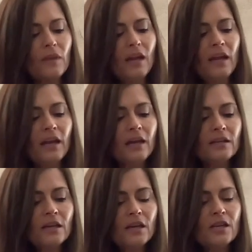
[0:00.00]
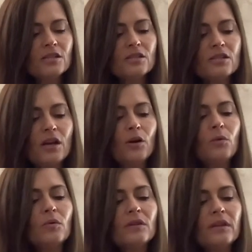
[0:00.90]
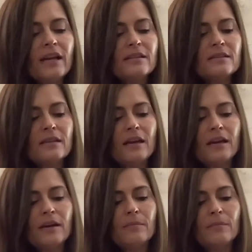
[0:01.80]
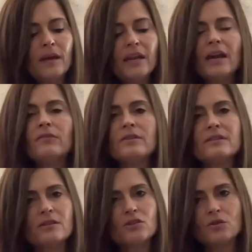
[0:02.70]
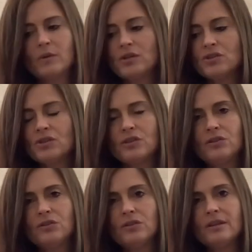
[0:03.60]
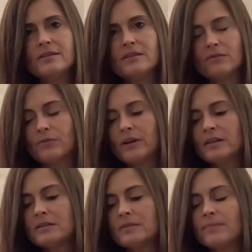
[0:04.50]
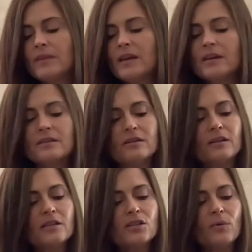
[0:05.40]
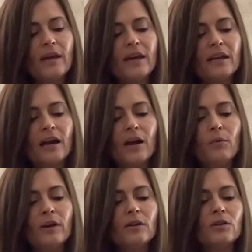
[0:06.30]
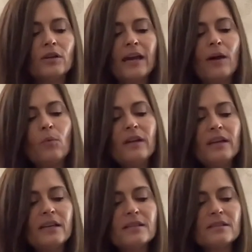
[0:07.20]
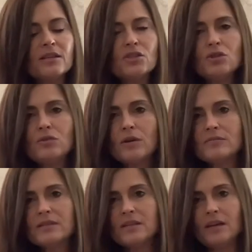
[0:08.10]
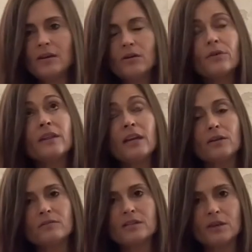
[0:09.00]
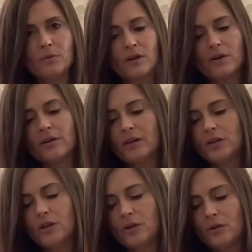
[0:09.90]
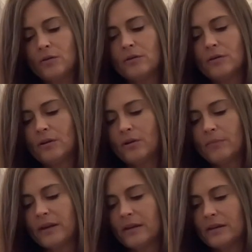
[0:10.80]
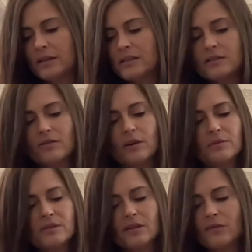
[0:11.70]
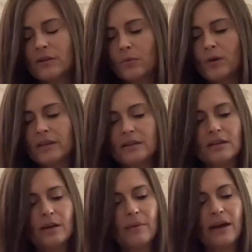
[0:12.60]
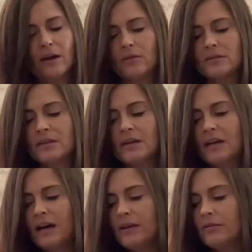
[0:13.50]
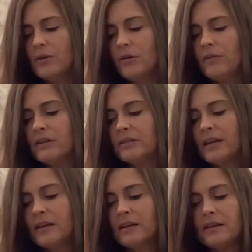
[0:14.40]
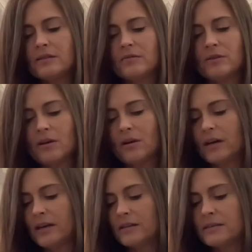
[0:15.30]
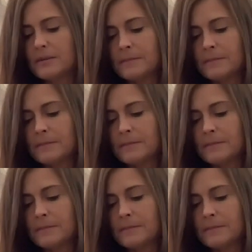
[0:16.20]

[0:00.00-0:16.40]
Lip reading: And so and every situation is different. So let's go ahead. I want to look at what it is that you don't see, or they don't see, regarding you. Oh my goodness. So there were several that wanted to come out. I don't know if I'll take these or not.